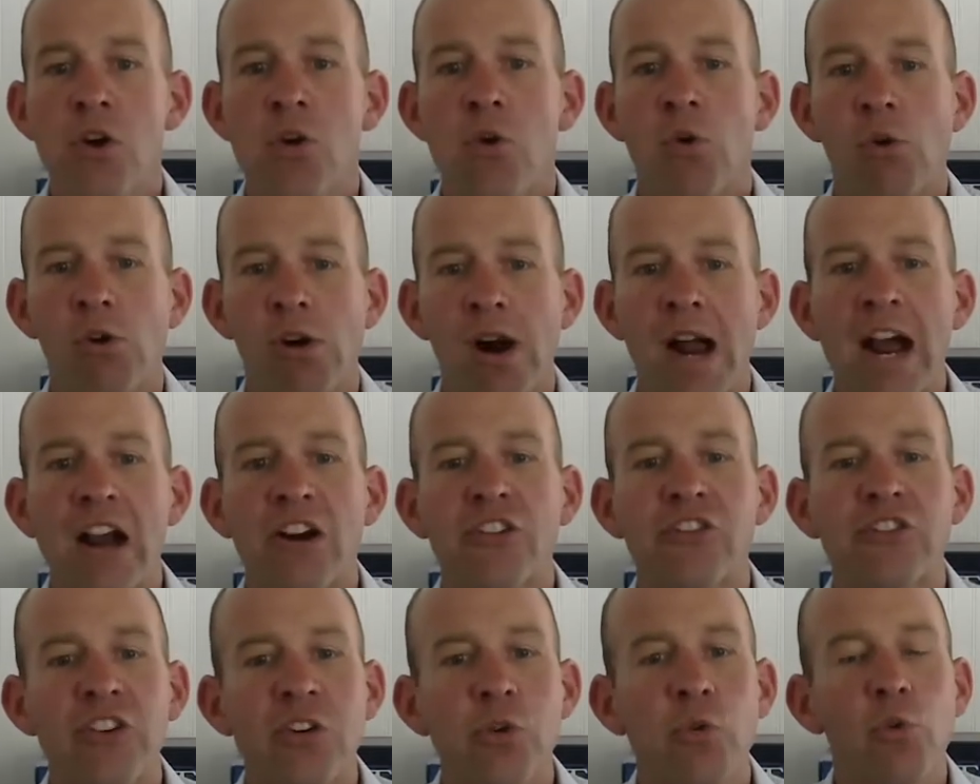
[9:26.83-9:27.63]
We're
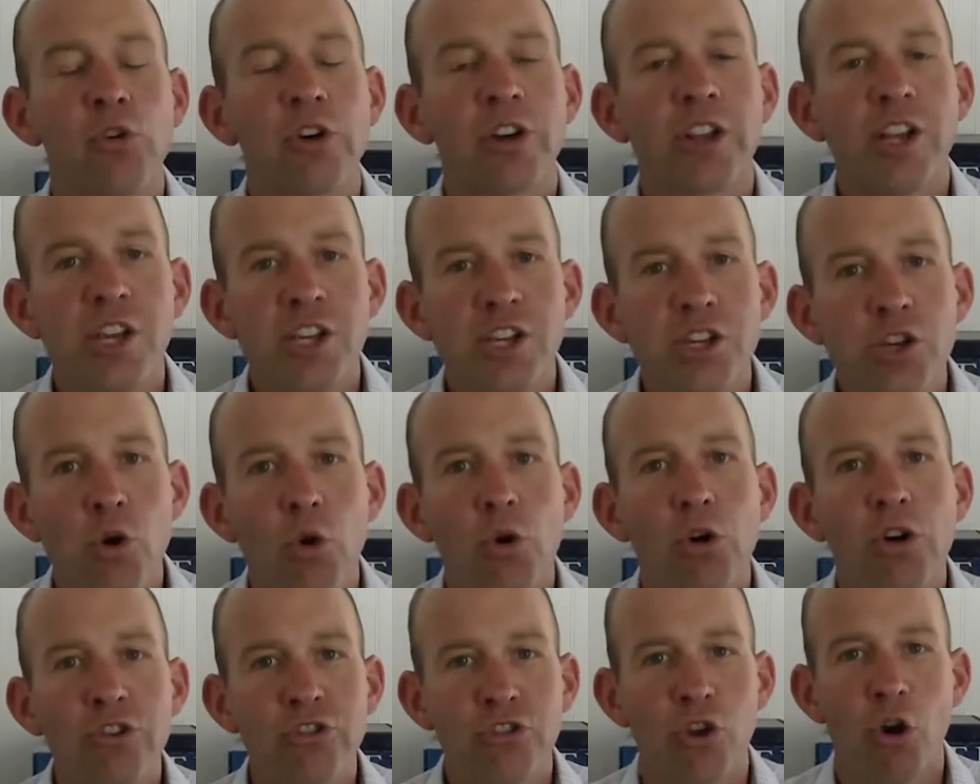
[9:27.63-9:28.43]
actually working
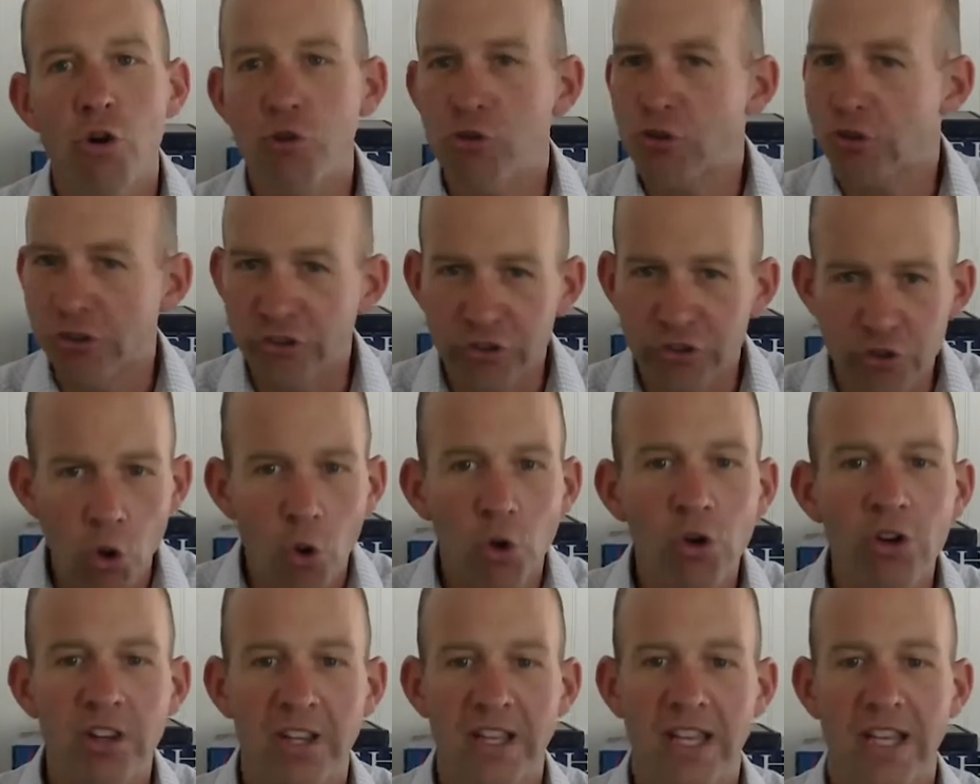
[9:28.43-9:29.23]
your donors,
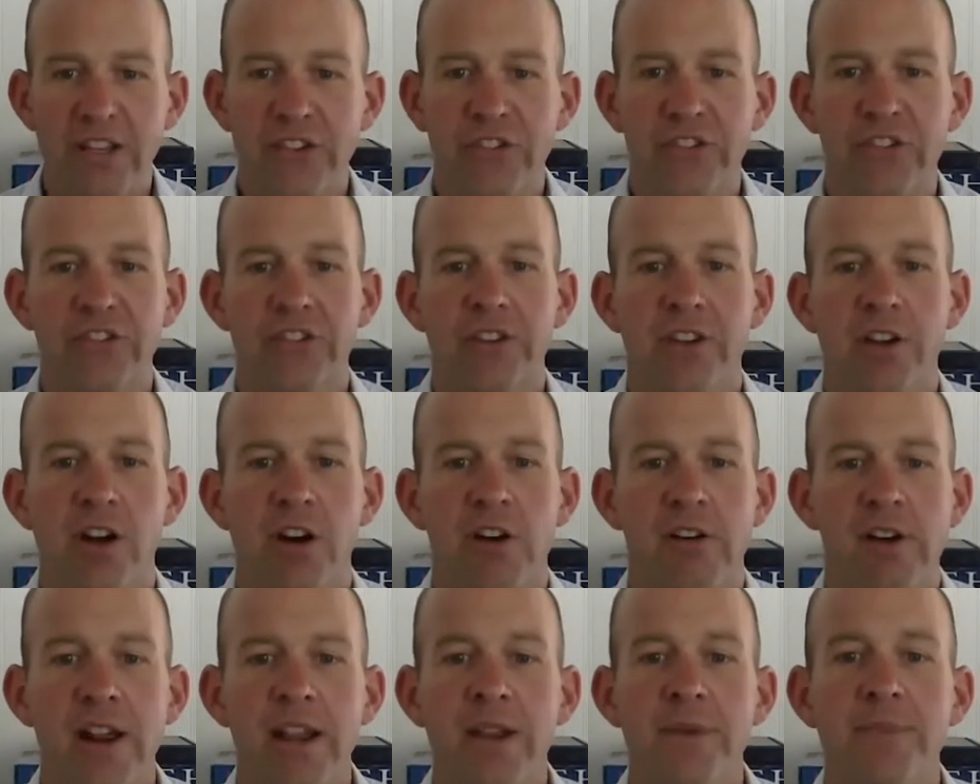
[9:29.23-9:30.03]
your list, all
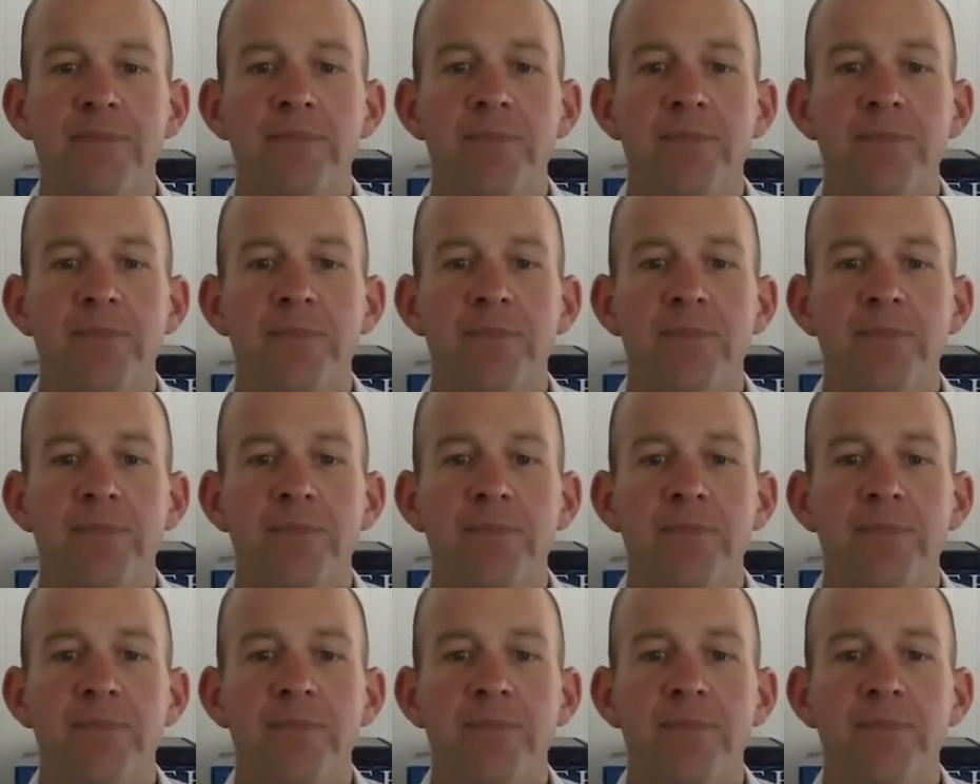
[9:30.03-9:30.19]
right?